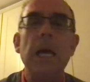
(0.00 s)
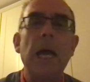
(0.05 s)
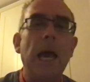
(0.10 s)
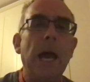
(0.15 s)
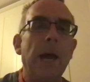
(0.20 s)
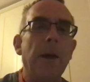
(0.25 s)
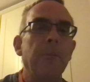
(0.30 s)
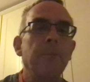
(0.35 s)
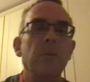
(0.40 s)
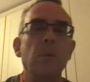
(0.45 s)

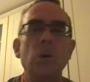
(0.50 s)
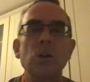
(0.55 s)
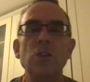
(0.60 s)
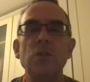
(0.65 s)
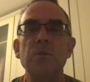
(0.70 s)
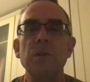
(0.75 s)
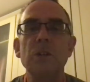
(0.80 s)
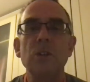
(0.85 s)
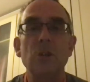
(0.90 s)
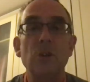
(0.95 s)
What
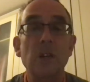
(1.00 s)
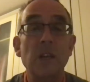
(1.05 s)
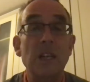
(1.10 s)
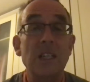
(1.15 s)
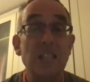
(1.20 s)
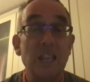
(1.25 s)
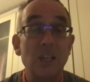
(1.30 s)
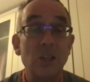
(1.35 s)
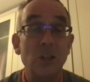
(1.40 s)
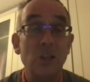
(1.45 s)
you've been doing
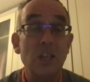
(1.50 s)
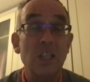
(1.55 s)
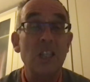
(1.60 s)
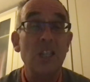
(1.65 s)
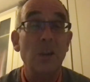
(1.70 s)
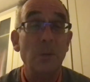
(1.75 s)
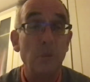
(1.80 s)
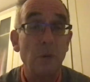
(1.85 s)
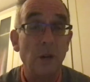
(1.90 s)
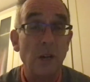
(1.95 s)
essentially is
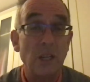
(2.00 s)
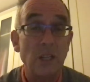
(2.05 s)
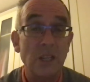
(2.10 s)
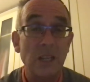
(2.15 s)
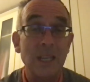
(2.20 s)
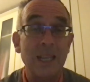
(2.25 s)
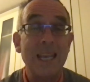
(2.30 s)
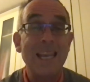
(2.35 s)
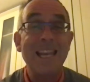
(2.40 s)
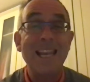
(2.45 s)

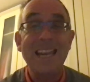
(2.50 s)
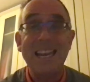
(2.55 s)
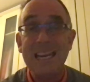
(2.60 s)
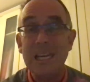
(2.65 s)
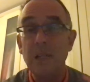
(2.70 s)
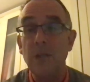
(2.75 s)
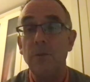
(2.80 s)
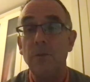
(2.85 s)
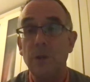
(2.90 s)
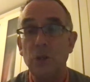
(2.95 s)
summarizing
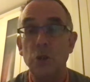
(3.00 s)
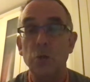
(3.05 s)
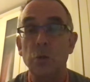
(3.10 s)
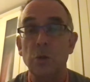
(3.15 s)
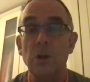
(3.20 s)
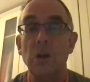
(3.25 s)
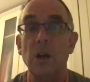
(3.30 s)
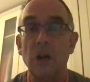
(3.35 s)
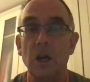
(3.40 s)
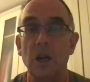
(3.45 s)

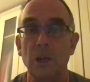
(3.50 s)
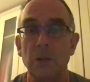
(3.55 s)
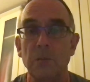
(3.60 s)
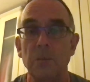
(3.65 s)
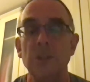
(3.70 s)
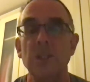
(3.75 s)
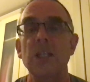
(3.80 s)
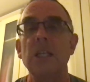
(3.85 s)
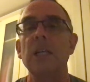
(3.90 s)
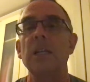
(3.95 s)
individual
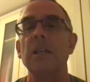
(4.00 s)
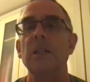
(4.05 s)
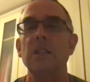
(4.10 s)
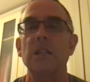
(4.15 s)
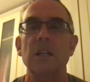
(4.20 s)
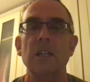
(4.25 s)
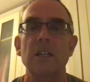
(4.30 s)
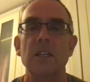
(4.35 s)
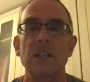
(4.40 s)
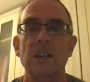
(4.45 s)
columns in a
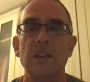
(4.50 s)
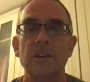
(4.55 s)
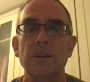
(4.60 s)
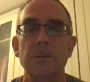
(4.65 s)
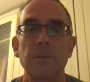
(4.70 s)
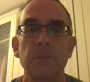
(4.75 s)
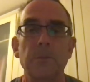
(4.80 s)
data set.